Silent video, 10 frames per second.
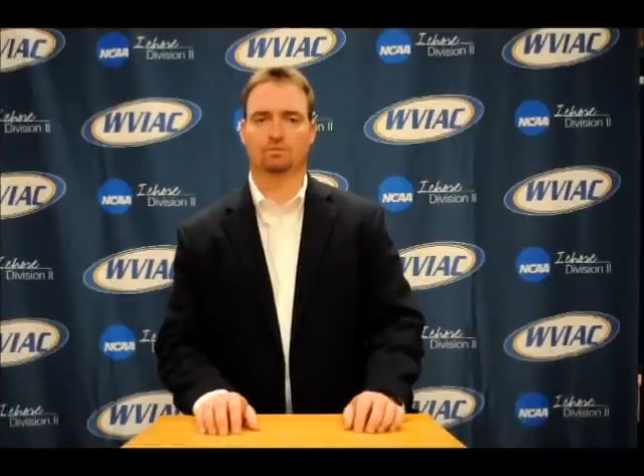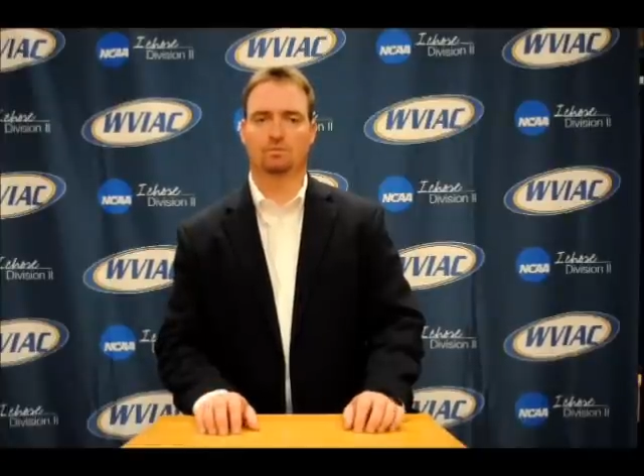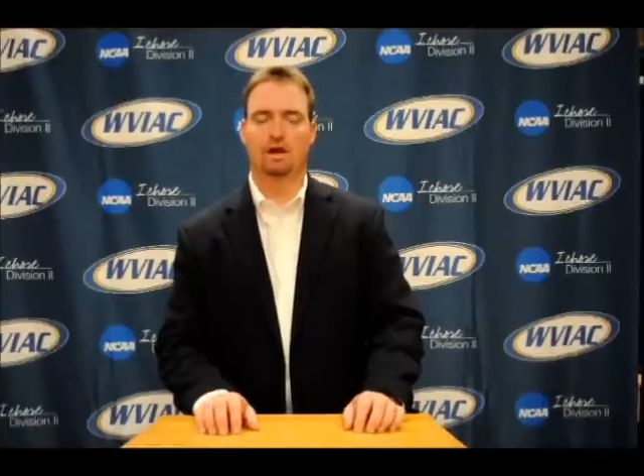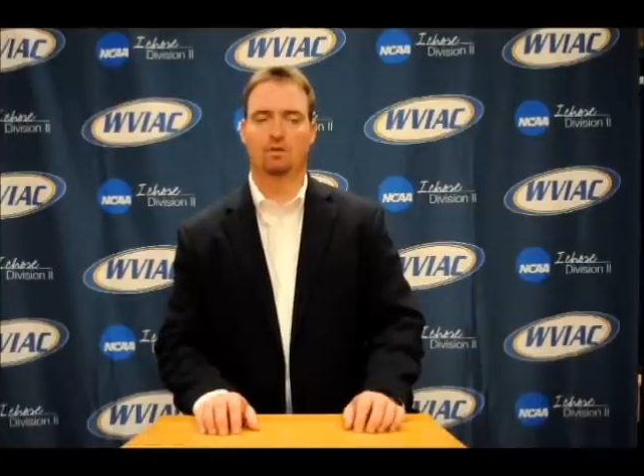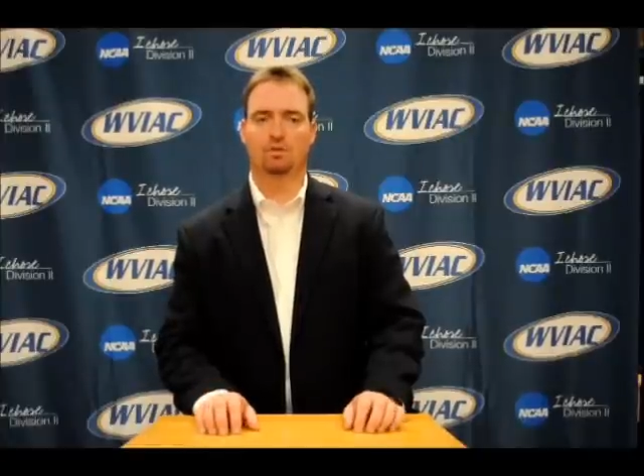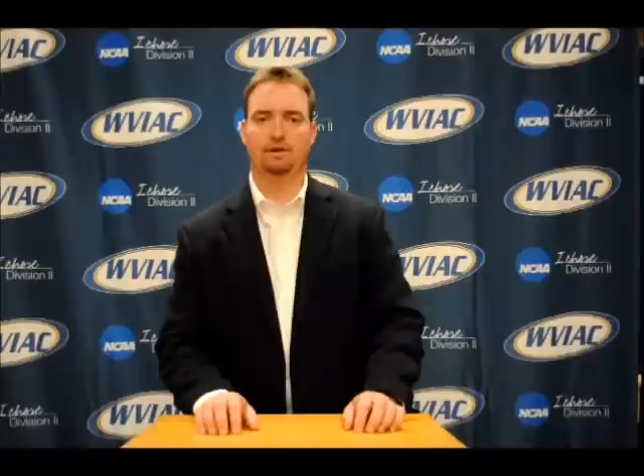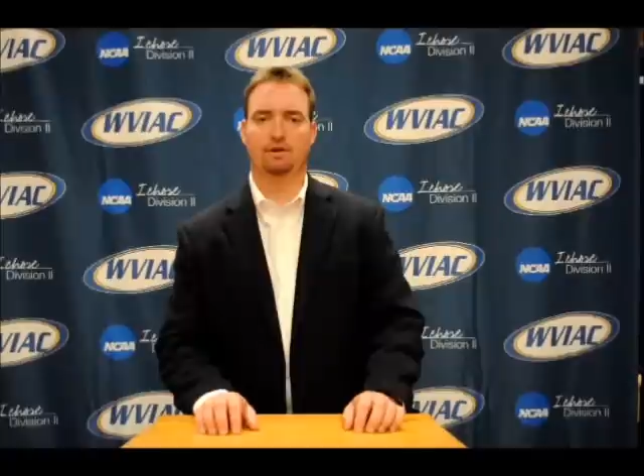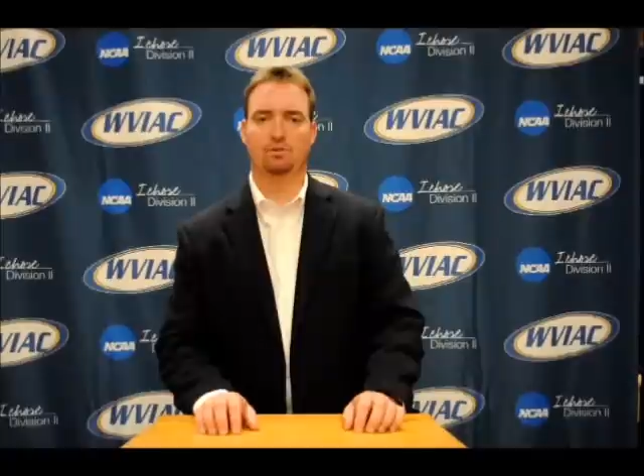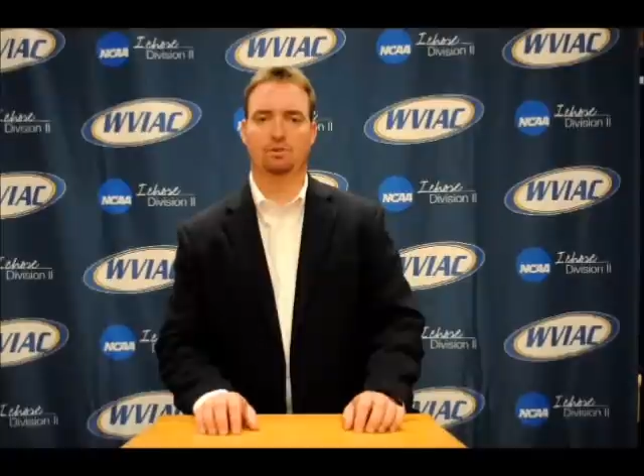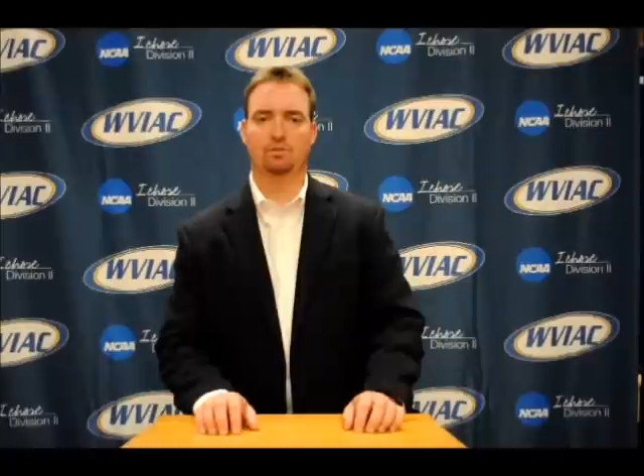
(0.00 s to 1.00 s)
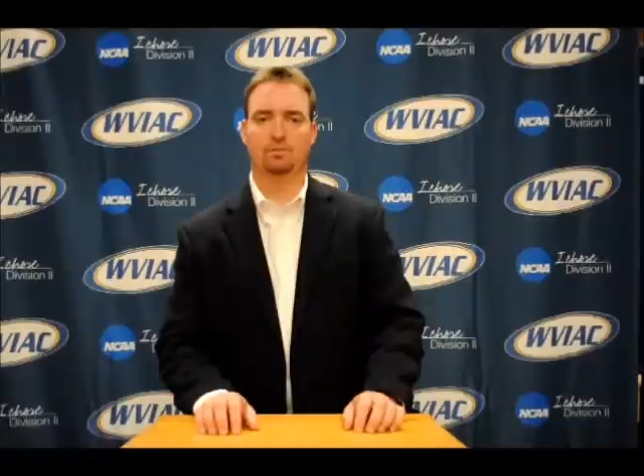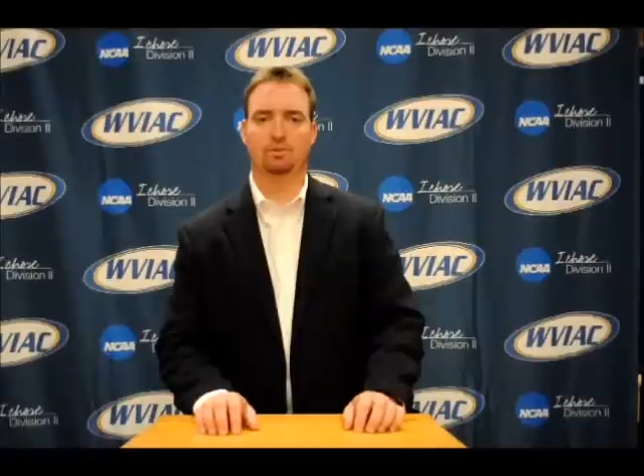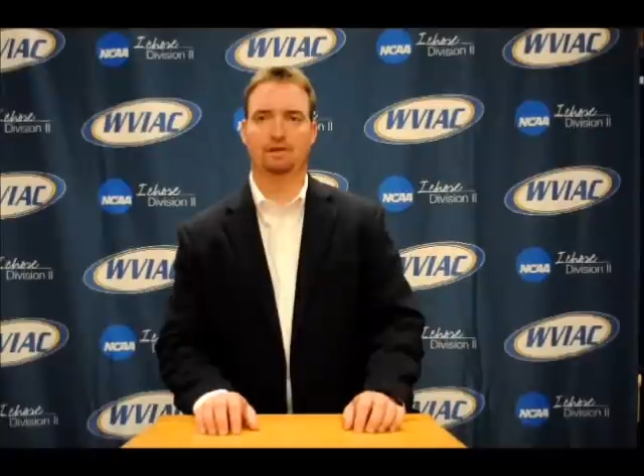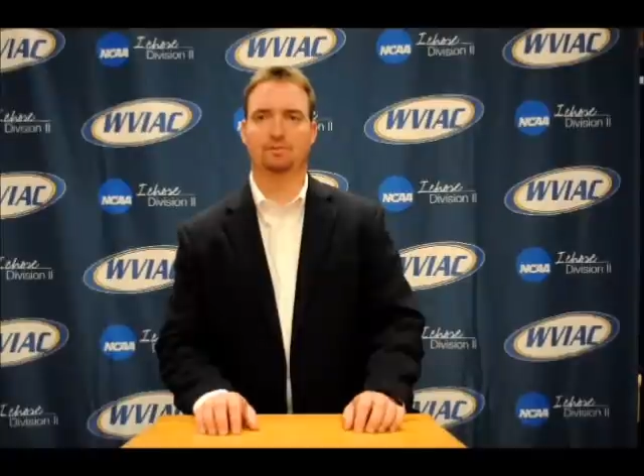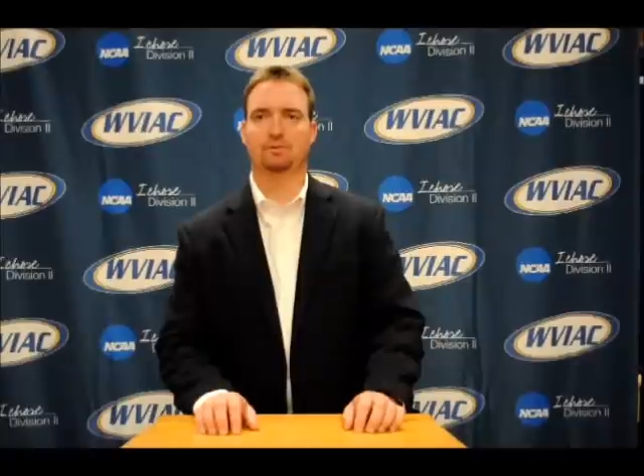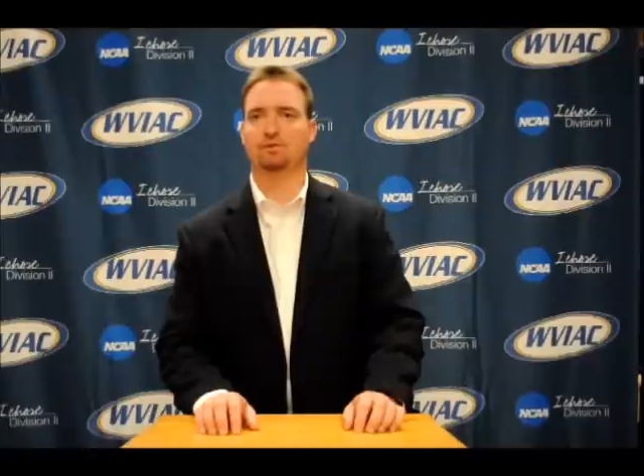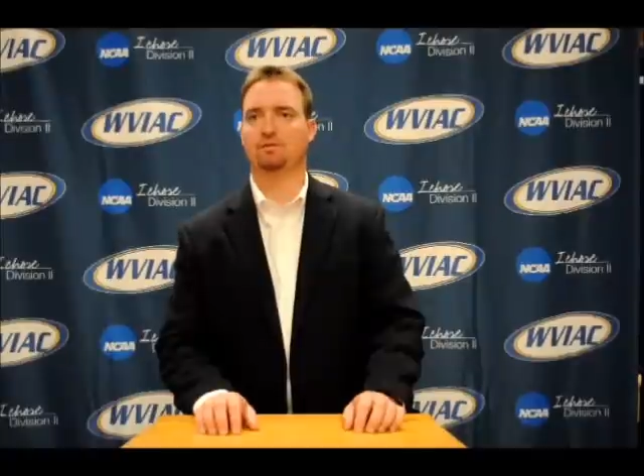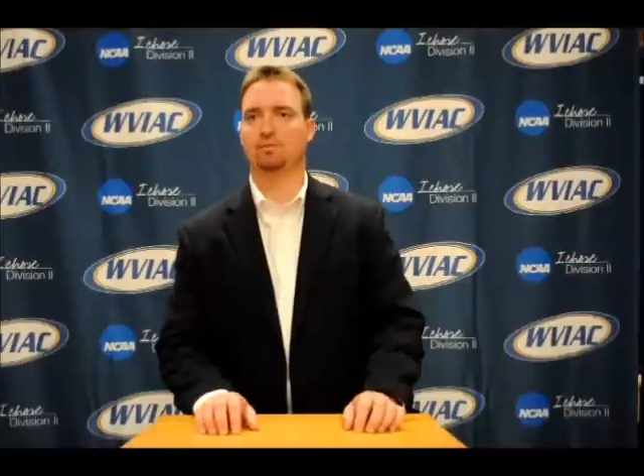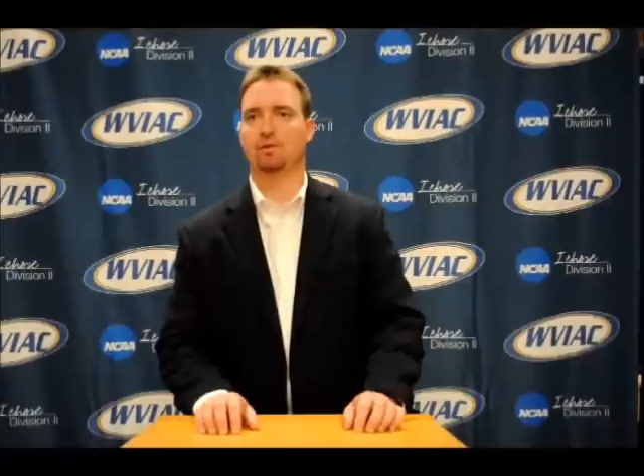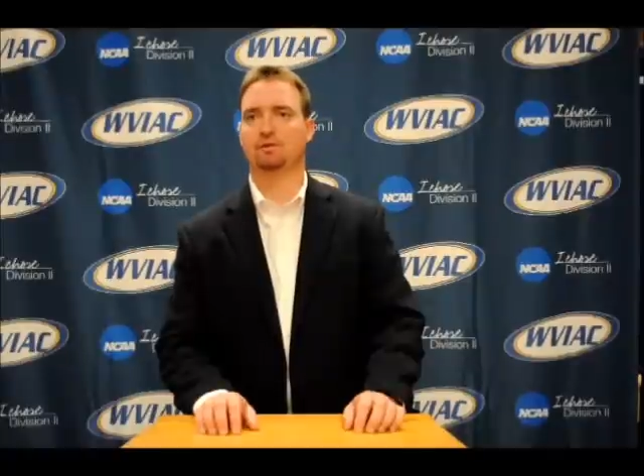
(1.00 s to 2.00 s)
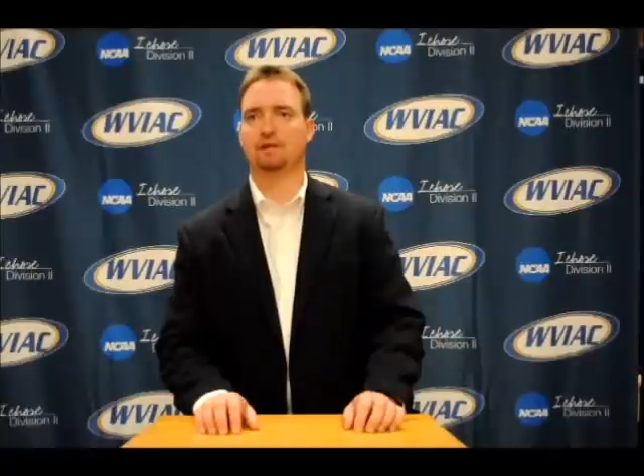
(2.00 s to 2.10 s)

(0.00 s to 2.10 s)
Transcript: Yeah, we played some good football